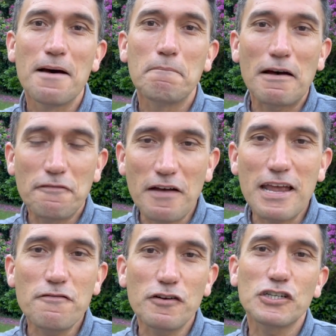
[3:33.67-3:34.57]
my
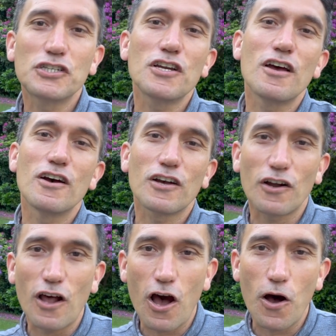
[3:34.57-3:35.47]
favourite shirt
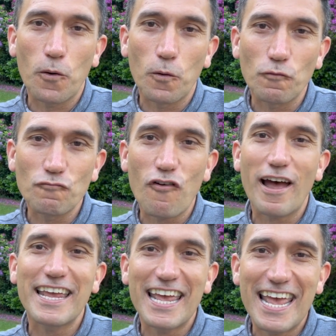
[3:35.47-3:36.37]
got a hole
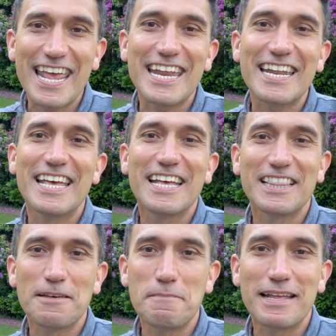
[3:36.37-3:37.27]
right in
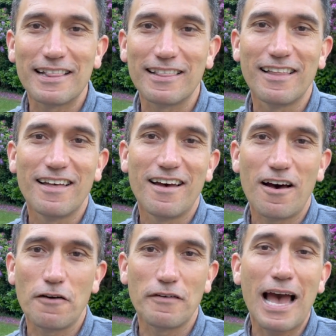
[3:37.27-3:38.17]
the middle
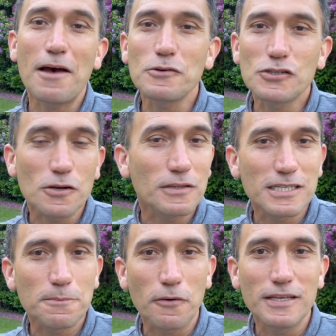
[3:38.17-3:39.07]
of it. I was so
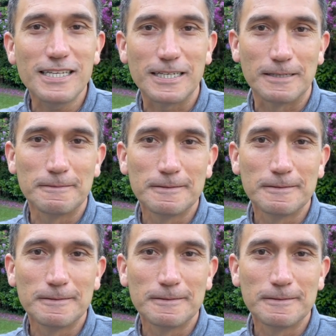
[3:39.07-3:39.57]
disappointed.